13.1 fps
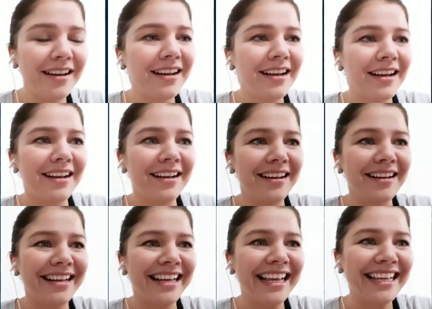
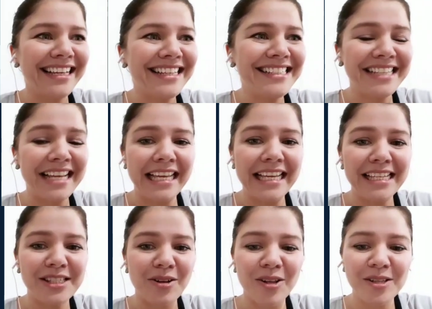And
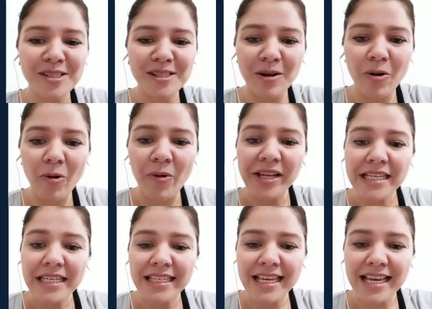he's also
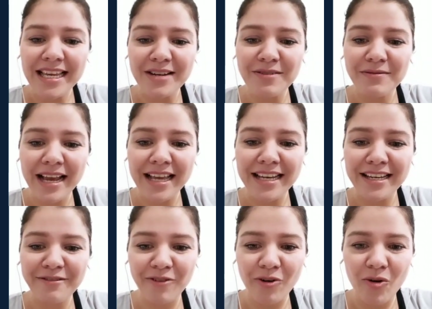getting ready
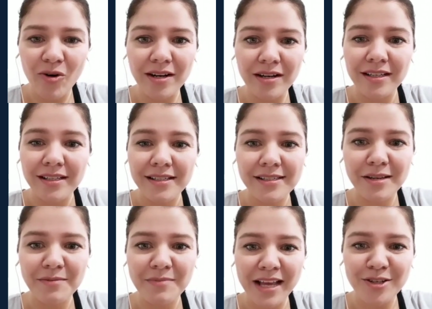for
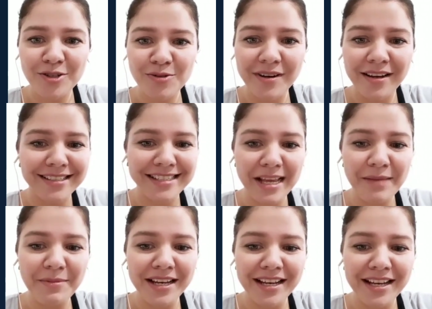some extra
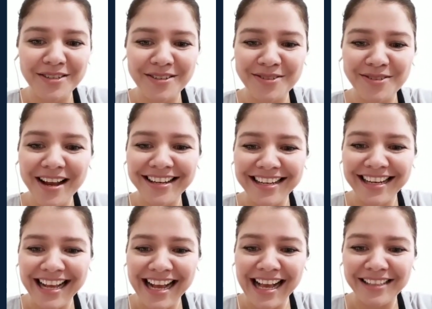examinations, right,
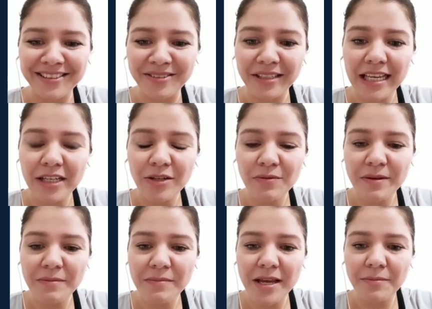Ricardo? Can you
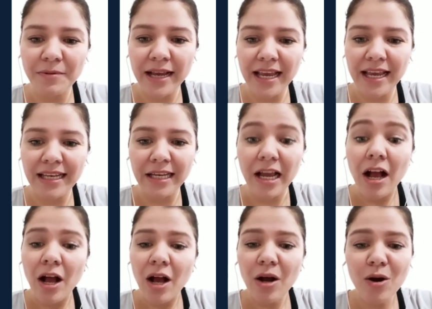remember any?
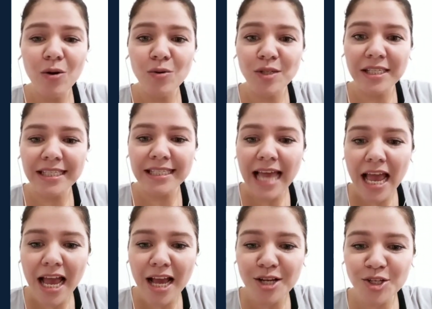Oh,
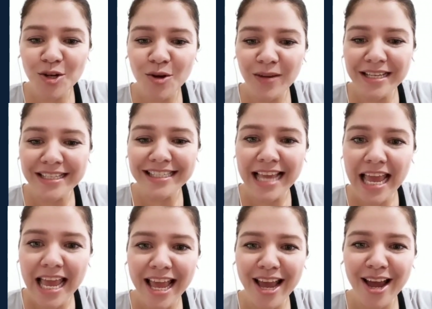Sergio is
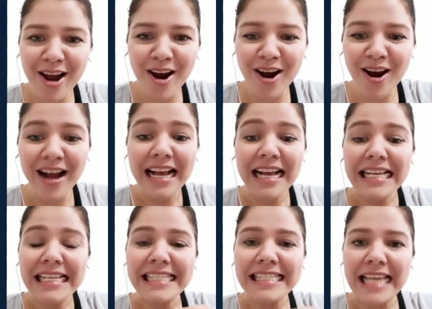here!
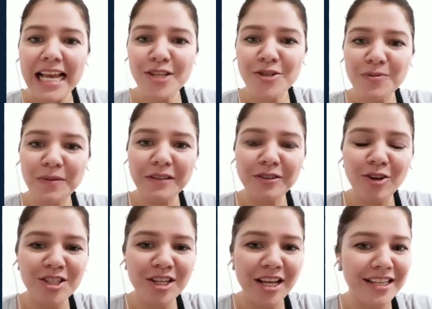Sergio
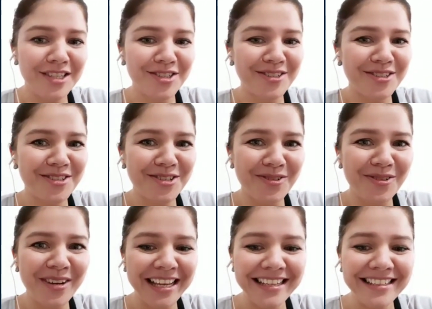Pantoja has just
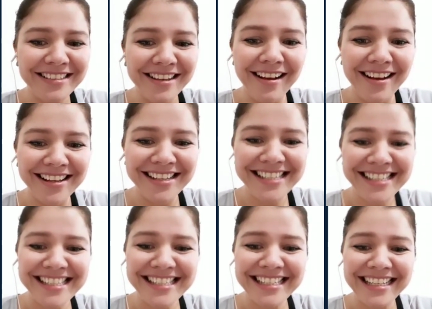joined
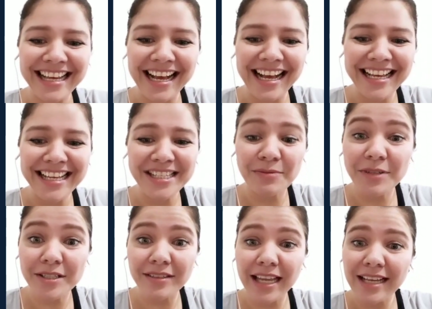us. Guys,
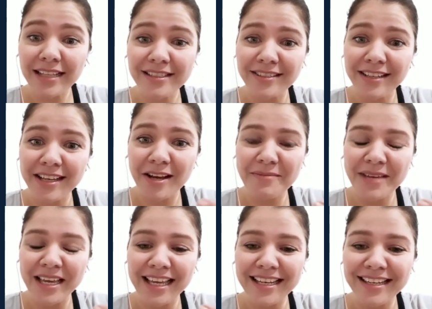would you like to come
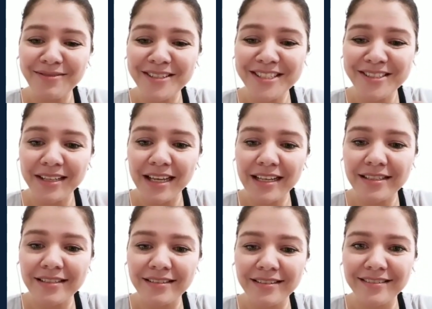in? Would you like
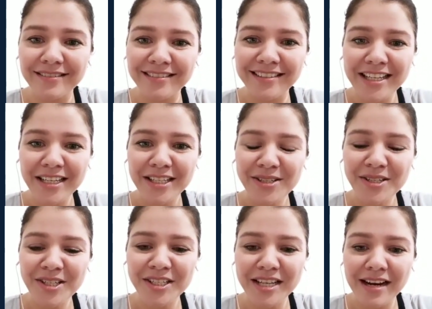to
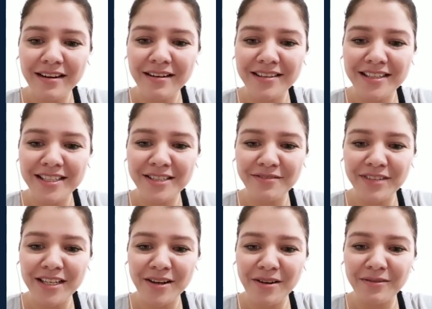share this
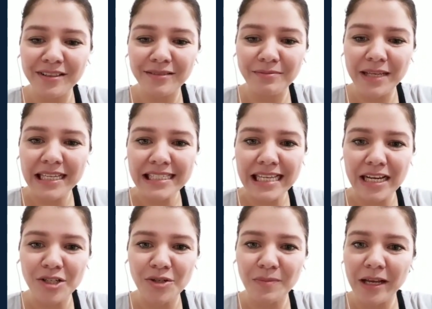video with me,
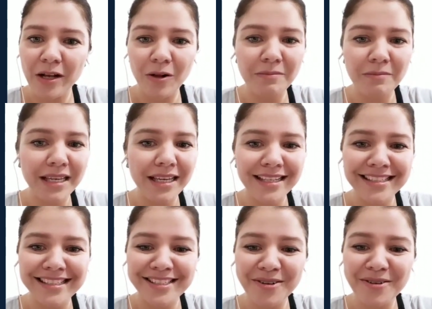Sergio? By all
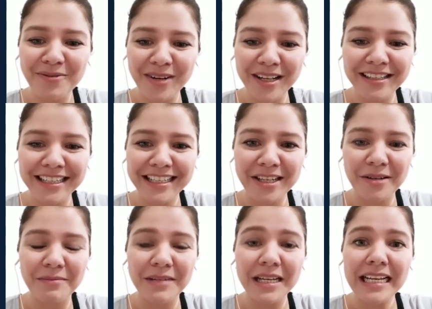means, you're
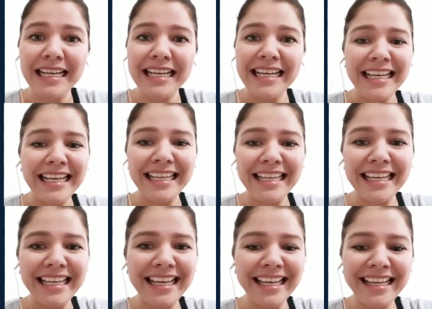welcome.
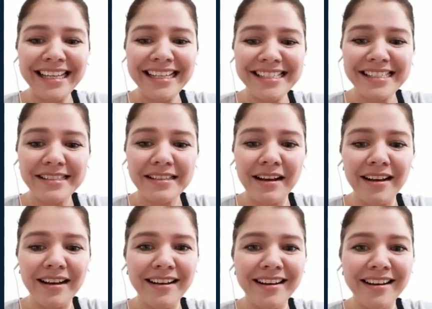He is
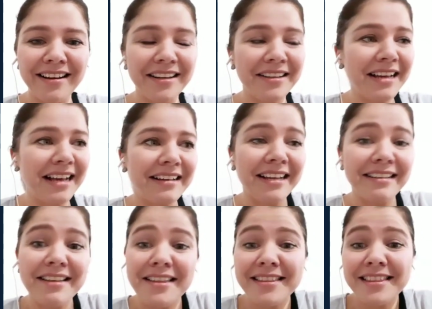the
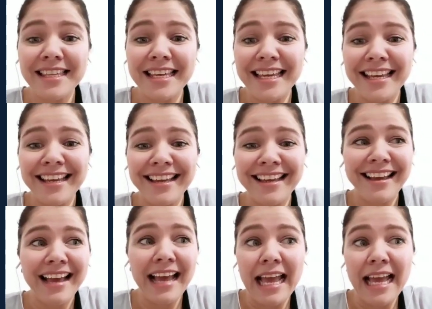
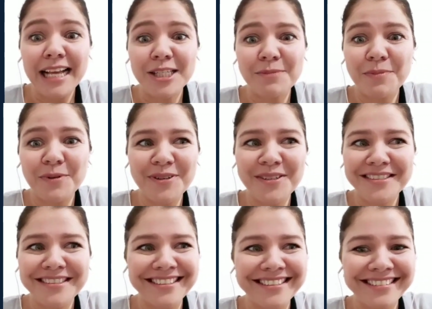expert